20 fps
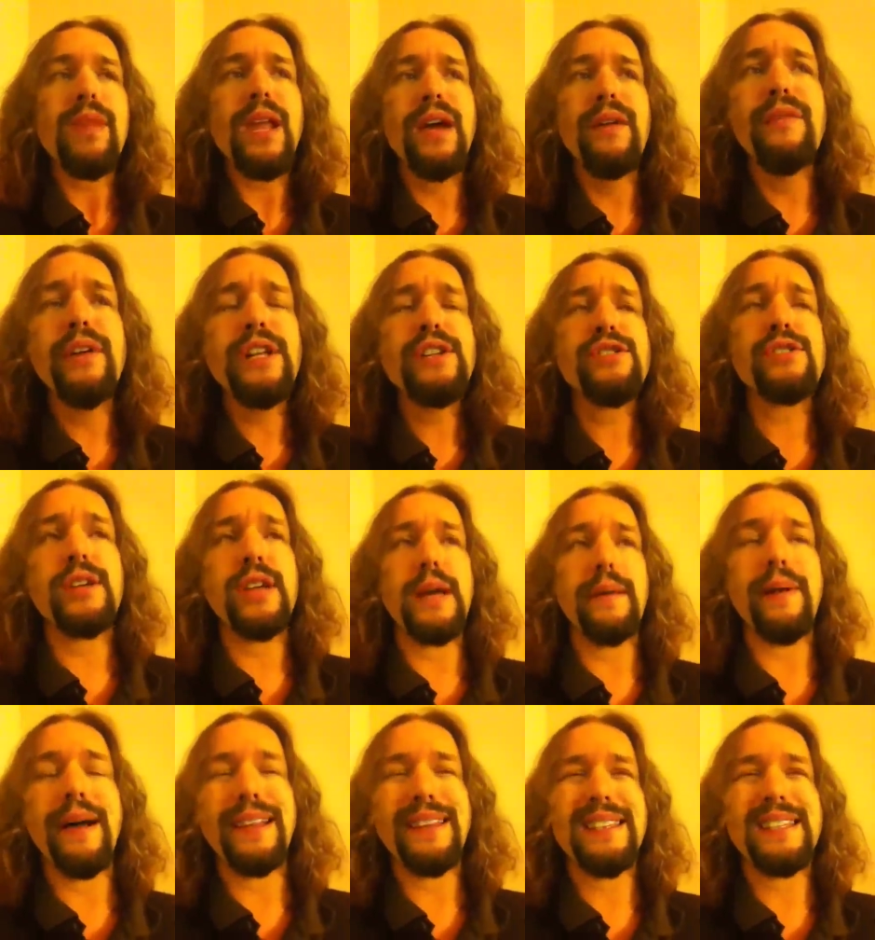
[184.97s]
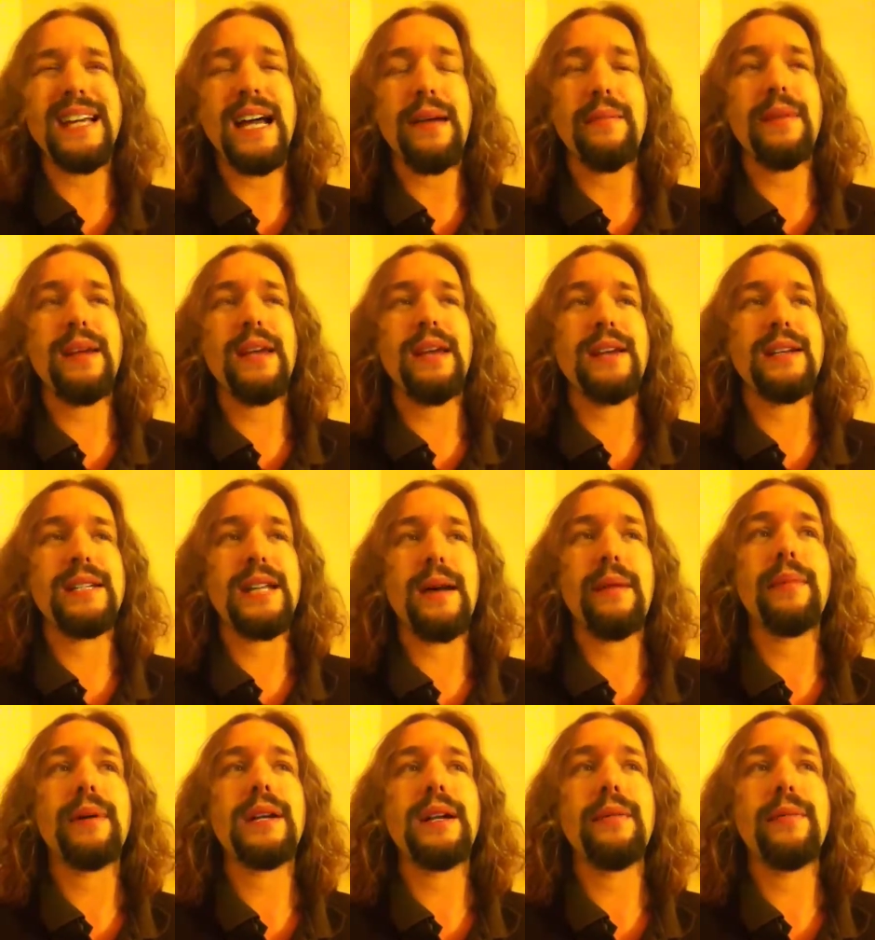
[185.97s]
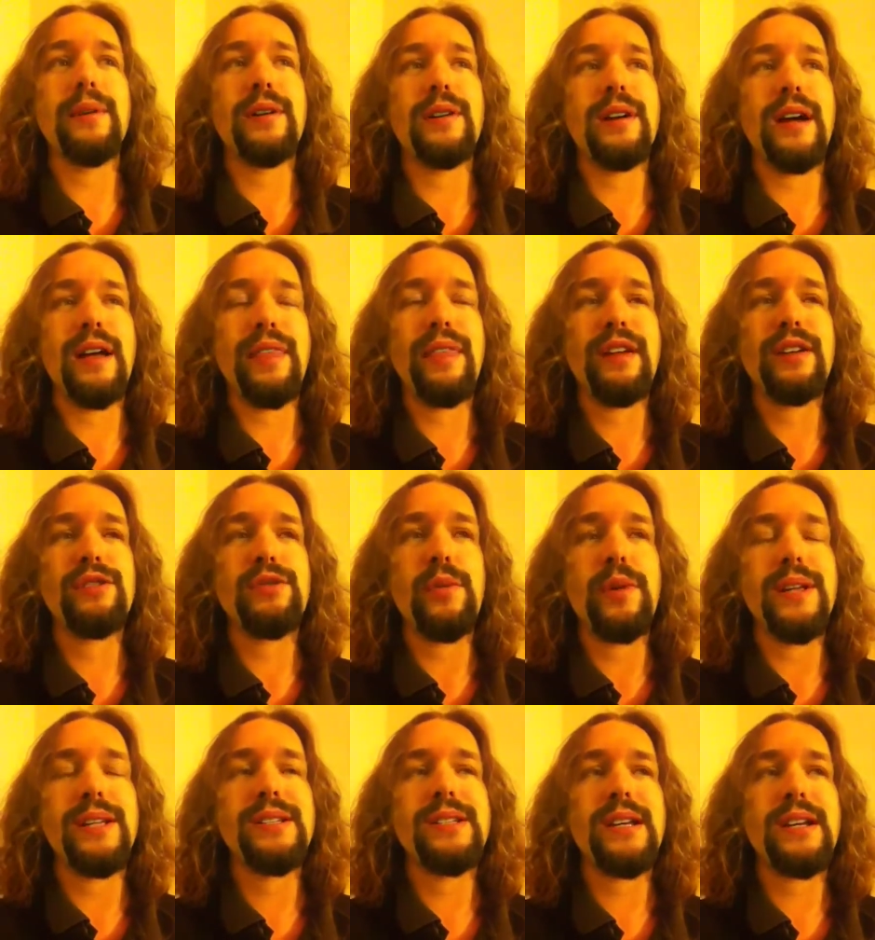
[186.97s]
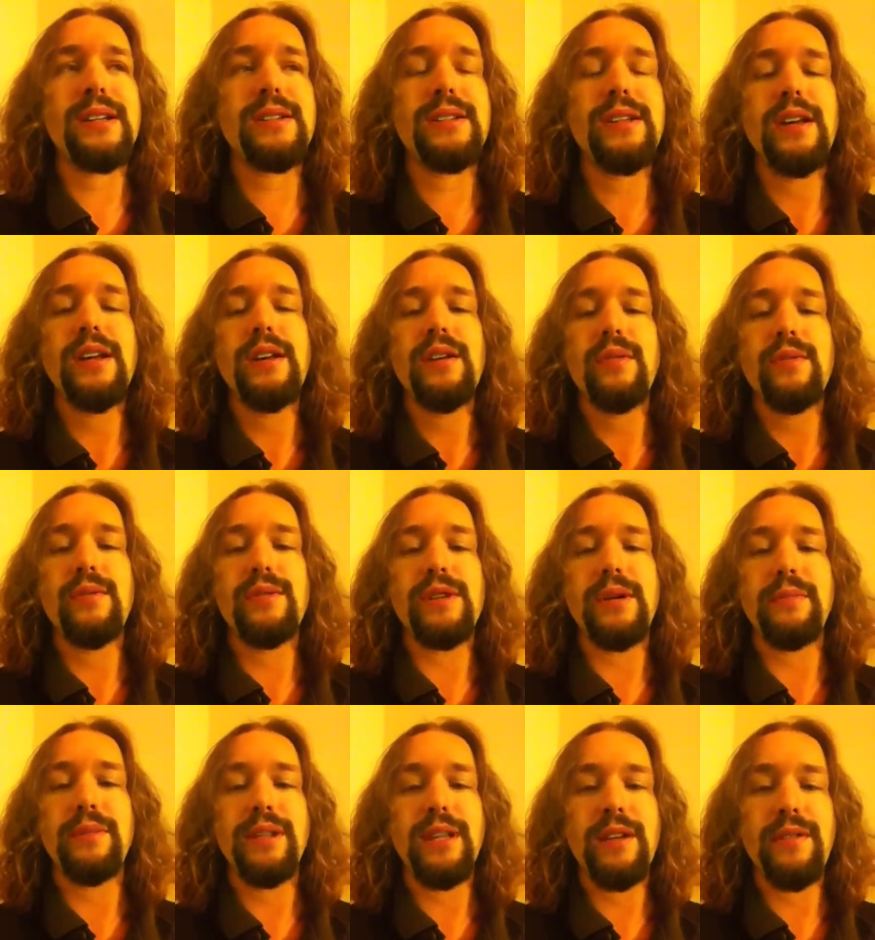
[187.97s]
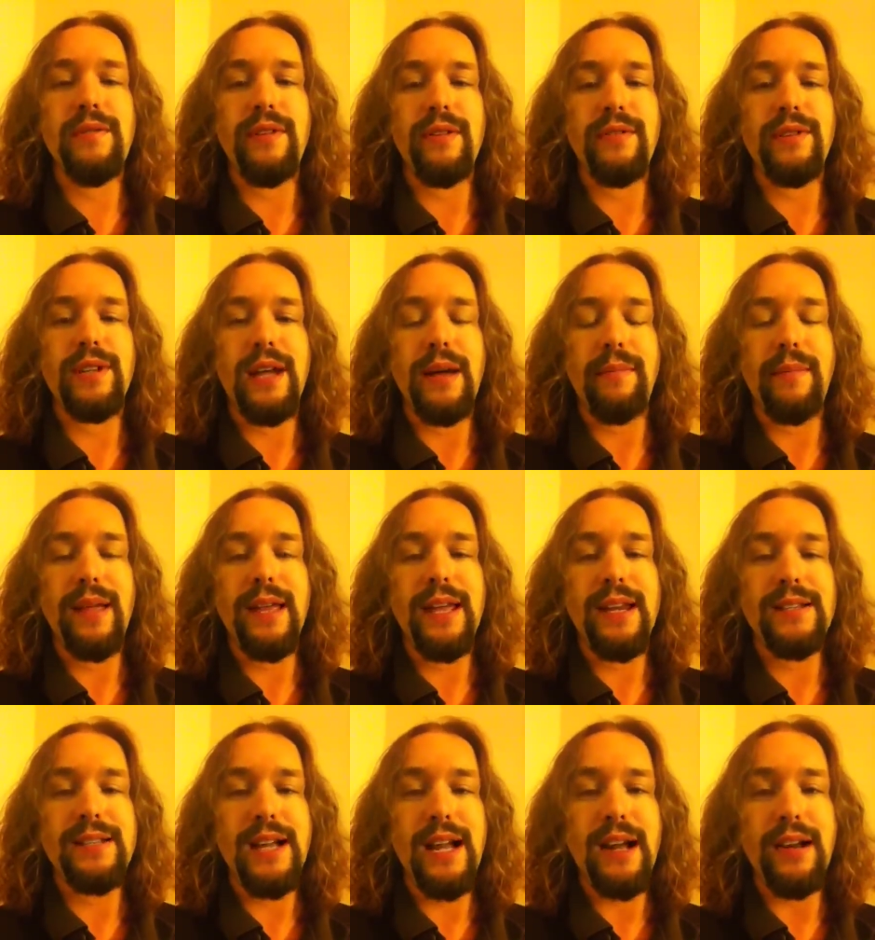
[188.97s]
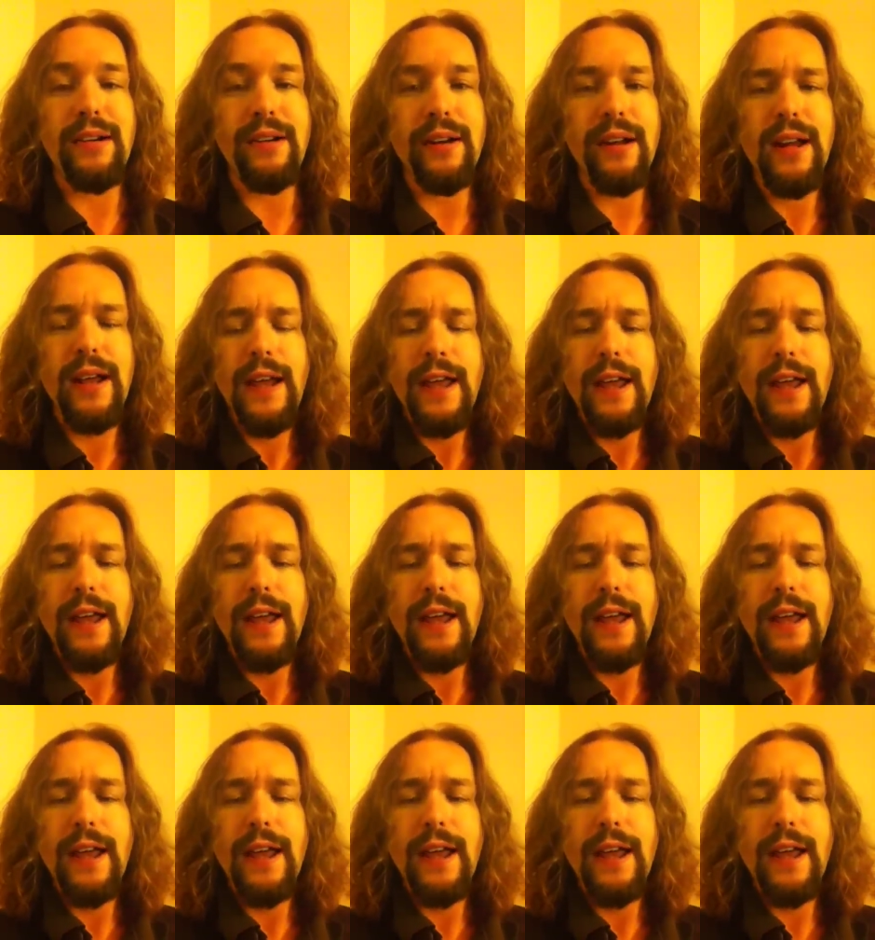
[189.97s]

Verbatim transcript: Eventually, about the time you hit atomic number, I think 26, which I believe off the top of my head is iron,